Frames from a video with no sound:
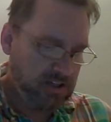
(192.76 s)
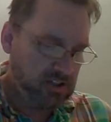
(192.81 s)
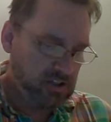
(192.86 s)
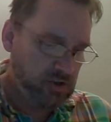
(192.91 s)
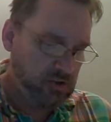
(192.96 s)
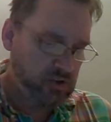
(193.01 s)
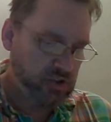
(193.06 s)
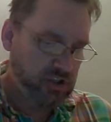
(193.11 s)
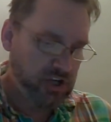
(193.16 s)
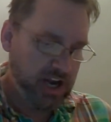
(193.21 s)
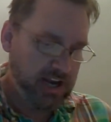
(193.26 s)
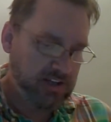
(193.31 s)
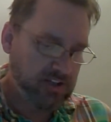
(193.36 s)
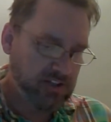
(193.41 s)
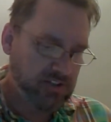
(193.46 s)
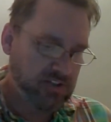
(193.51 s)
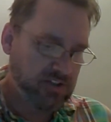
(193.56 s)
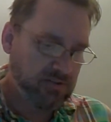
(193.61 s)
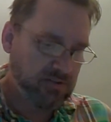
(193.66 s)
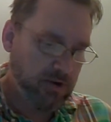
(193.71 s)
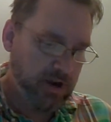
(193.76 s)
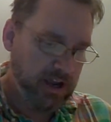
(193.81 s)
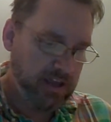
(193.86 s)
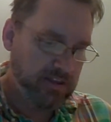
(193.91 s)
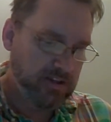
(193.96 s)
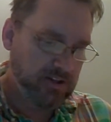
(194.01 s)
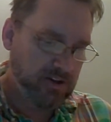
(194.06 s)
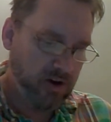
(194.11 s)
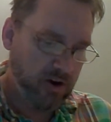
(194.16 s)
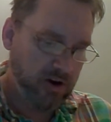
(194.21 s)
You change the way
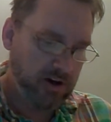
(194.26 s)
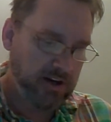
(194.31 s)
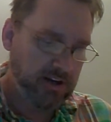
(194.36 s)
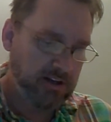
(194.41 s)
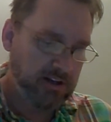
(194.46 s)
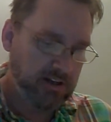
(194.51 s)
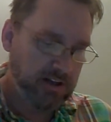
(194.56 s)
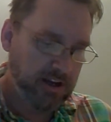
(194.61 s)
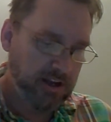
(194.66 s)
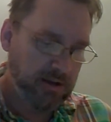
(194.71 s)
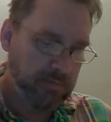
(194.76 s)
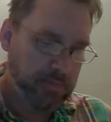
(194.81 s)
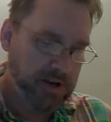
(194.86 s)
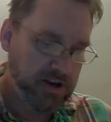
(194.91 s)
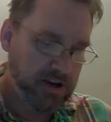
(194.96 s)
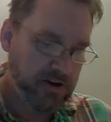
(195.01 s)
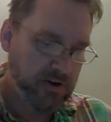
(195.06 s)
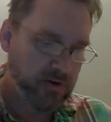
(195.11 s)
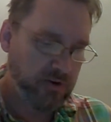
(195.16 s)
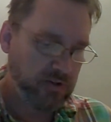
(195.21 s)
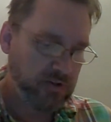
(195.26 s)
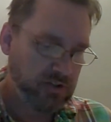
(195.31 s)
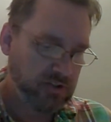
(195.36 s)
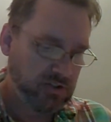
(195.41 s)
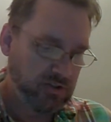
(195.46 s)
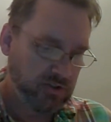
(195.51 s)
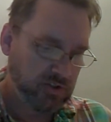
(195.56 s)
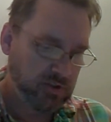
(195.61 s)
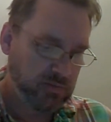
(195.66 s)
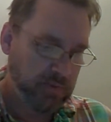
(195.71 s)
the target
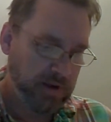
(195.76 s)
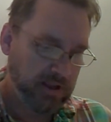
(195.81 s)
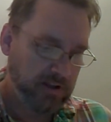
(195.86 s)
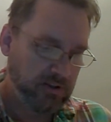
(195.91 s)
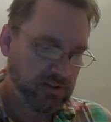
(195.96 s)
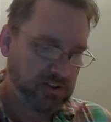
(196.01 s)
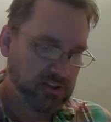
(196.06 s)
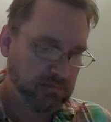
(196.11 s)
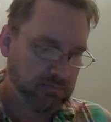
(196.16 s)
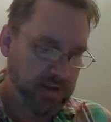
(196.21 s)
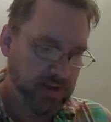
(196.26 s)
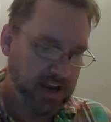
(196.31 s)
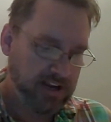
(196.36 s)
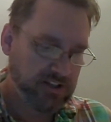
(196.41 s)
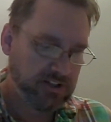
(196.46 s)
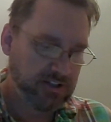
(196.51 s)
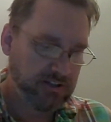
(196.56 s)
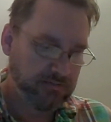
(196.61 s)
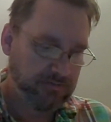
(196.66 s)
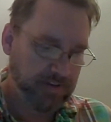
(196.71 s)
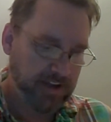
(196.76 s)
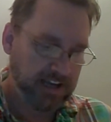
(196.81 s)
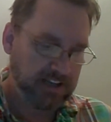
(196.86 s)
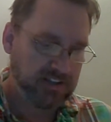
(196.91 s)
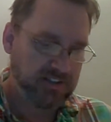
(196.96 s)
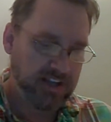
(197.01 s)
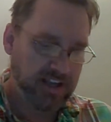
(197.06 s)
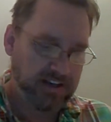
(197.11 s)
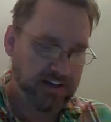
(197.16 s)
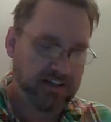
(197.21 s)
appears to spells and magic
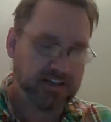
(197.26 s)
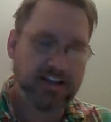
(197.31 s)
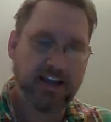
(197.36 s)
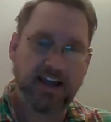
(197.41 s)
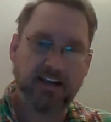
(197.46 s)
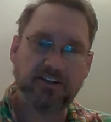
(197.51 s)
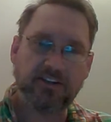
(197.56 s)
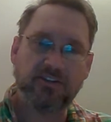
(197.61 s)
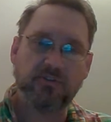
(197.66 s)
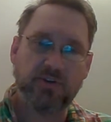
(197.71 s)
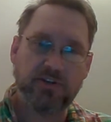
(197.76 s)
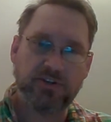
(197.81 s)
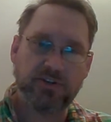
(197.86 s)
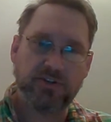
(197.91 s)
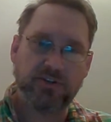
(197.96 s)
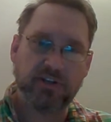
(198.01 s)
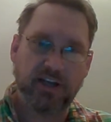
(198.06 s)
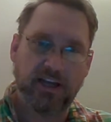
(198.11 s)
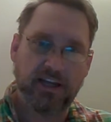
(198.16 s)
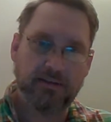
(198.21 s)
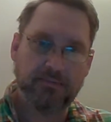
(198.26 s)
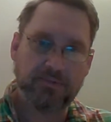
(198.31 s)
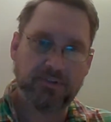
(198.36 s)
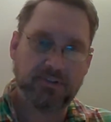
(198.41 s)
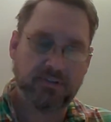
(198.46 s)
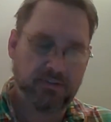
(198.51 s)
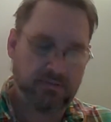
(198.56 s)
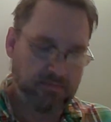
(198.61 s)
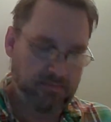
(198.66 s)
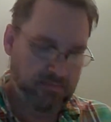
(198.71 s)
effects that detect creature types,
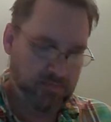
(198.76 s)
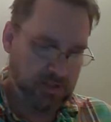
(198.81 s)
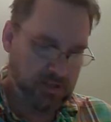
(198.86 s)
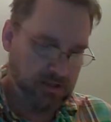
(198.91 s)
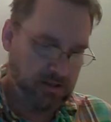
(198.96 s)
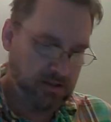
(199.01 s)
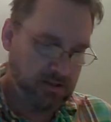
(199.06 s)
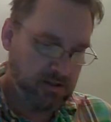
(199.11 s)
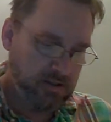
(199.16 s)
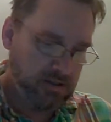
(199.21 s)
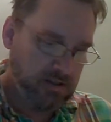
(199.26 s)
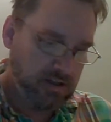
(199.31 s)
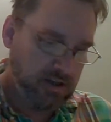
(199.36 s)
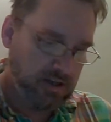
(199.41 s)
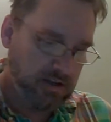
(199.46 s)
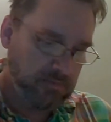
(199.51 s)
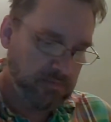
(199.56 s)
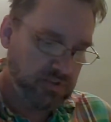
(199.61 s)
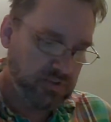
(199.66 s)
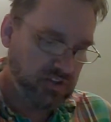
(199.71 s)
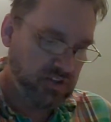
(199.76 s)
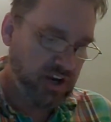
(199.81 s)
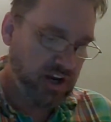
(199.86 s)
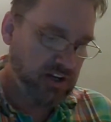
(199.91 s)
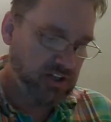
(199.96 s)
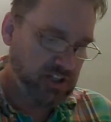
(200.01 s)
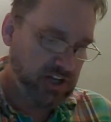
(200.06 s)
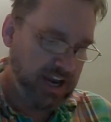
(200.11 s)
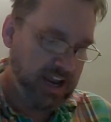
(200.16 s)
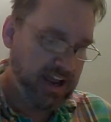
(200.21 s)

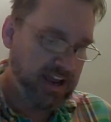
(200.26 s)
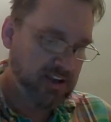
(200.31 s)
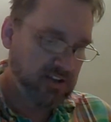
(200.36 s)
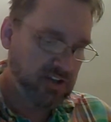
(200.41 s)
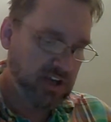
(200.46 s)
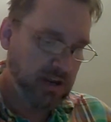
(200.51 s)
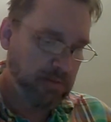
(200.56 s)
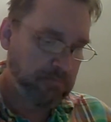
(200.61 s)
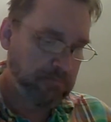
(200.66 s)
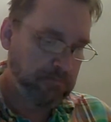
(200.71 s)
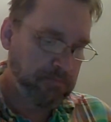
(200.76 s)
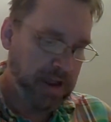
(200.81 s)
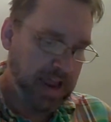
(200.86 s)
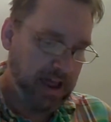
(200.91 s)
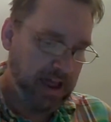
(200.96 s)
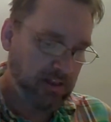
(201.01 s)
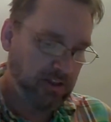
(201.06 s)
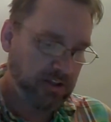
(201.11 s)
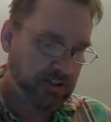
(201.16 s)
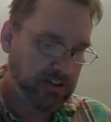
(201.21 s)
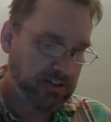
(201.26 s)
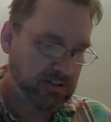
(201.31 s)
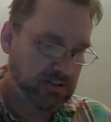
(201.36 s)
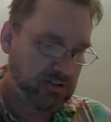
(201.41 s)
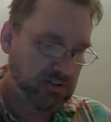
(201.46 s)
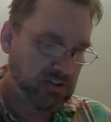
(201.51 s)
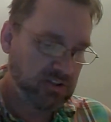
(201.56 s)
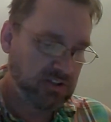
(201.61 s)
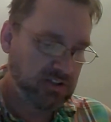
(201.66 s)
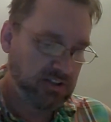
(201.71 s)
such as a
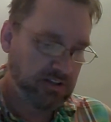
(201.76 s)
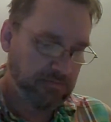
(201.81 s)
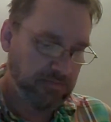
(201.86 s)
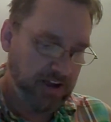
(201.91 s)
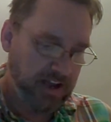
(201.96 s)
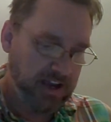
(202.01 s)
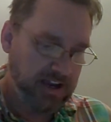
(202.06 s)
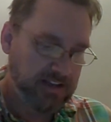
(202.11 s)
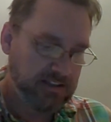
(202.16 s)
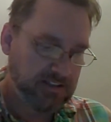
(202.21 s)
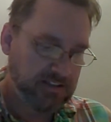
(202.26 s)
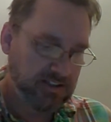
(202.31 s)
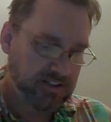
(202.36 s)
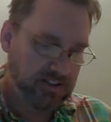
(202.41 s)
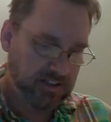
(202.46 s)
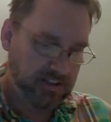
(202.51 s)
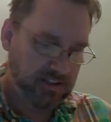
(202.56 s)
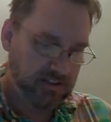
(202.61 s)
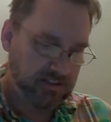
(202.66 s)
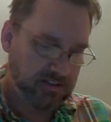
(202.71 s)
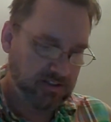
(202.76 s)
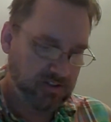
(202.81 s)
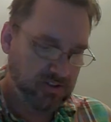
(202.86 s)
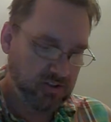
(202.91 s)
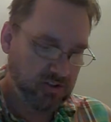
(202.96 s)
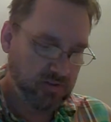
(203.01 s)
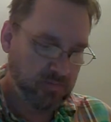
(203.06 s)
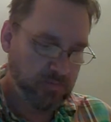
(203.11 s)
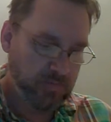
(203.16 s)
paladin's divine sense